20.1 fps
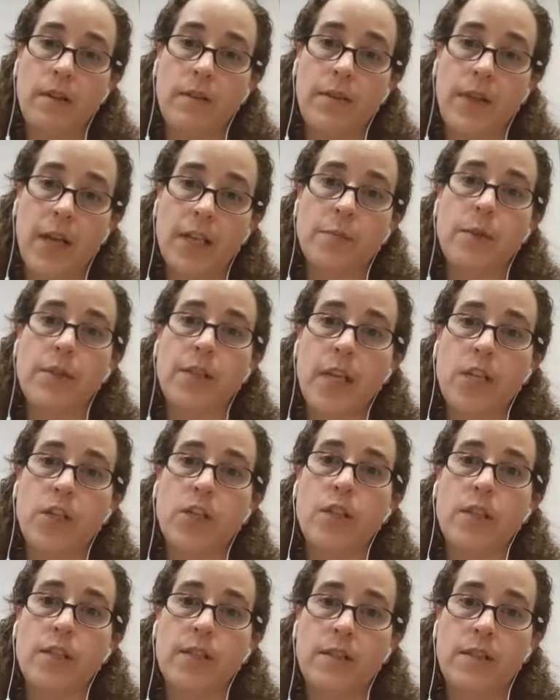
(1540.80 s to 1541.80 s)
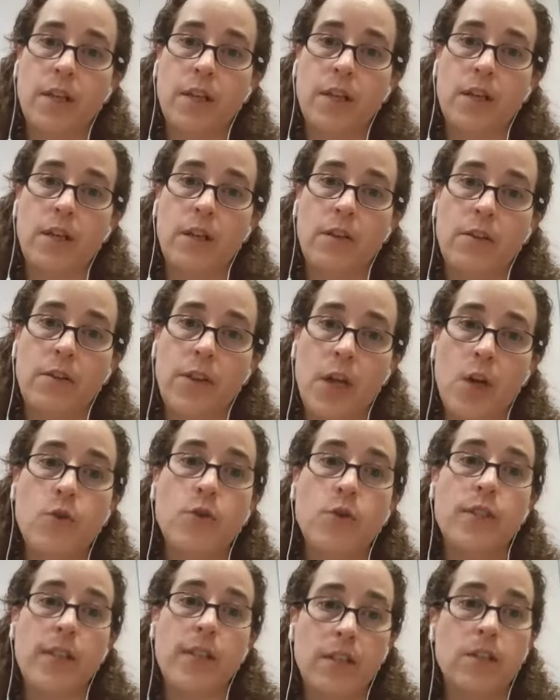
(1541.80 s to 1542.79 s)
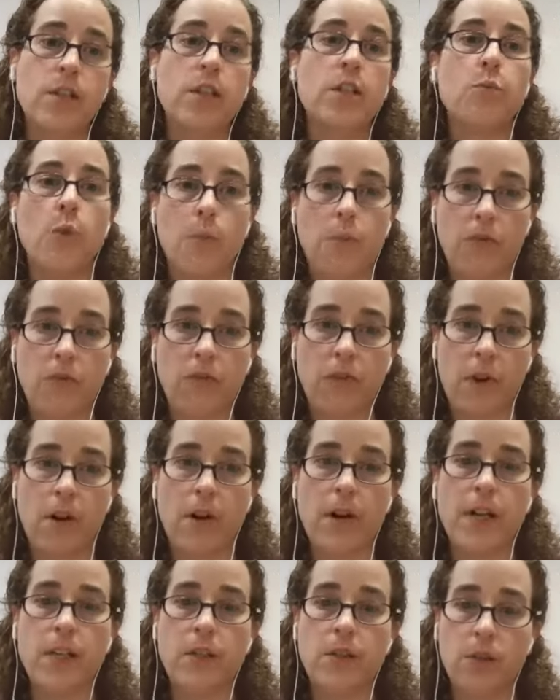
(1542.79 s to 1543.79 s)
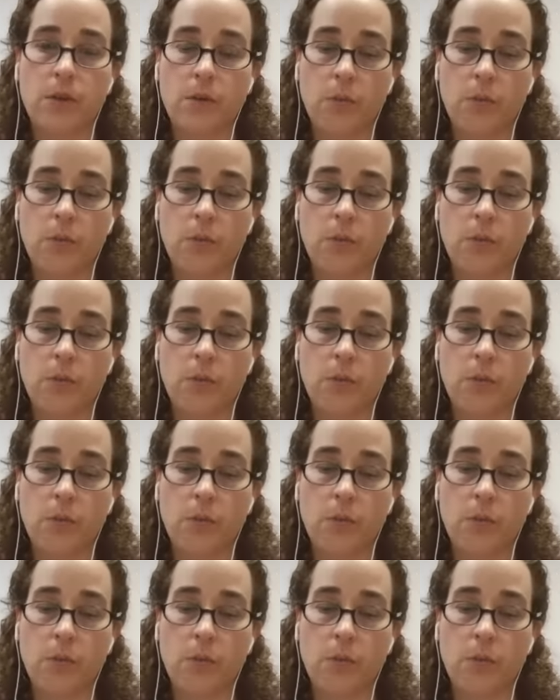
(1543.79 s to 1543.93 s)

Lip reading: the expectation is that those centres would provide